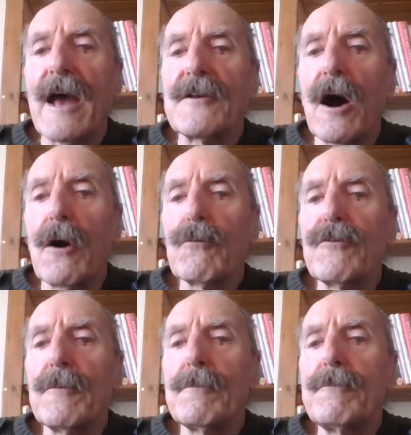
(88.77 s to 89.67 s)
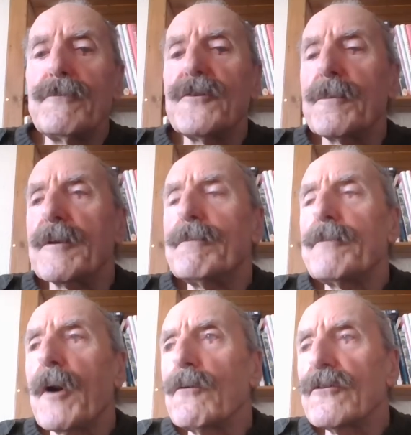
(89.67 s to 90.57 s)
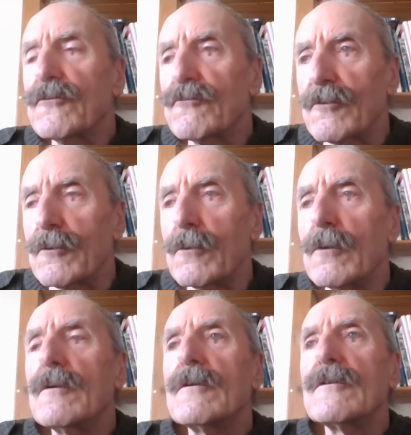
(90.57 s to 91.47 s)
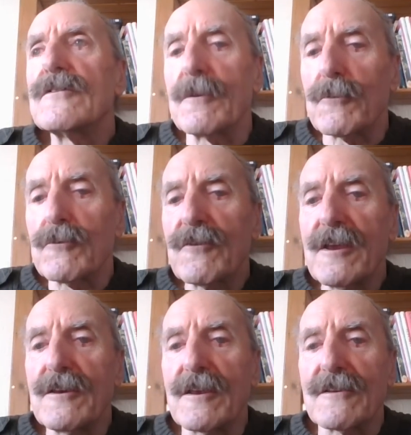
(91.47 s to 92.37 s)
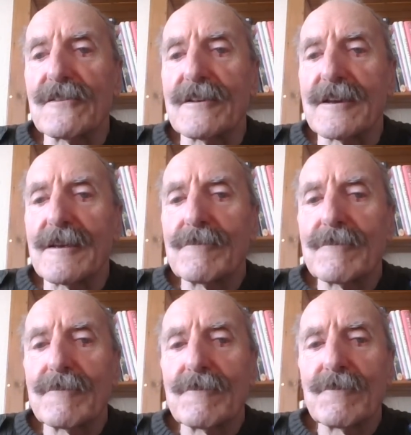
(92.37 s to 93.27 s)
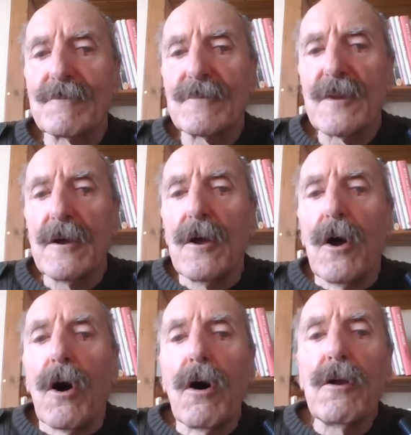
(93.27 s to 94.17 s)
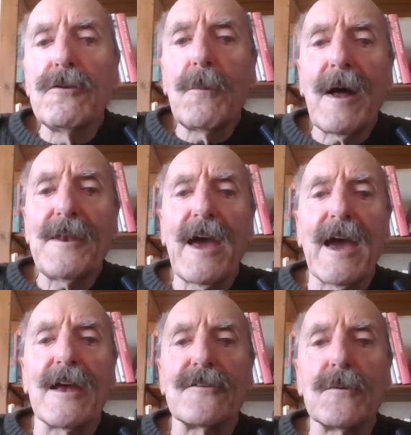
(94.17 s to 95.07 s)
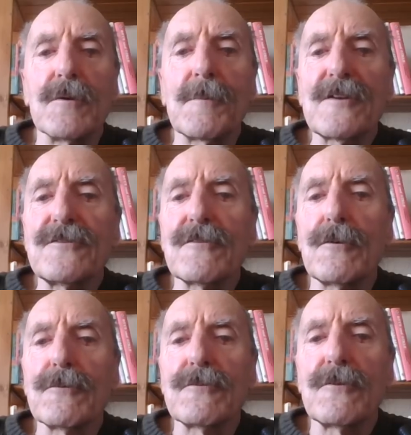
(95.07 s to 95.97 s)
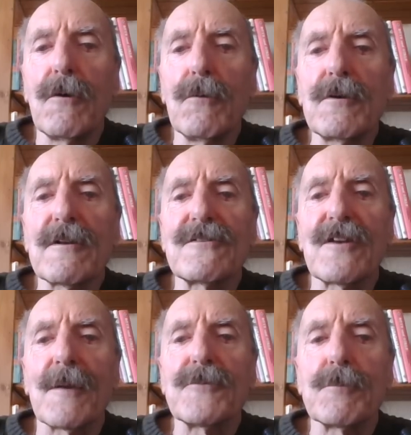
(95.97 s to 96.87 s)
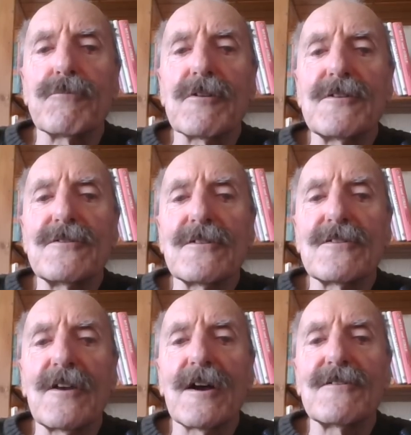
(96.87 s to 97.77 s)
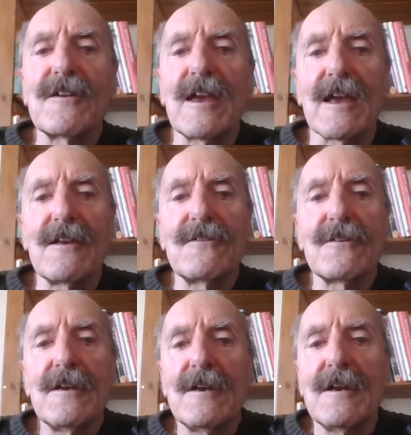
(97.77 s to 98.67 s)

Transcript: and hold them to be both true simultaneously. On the one hand, we must, of course, all accept that British society is,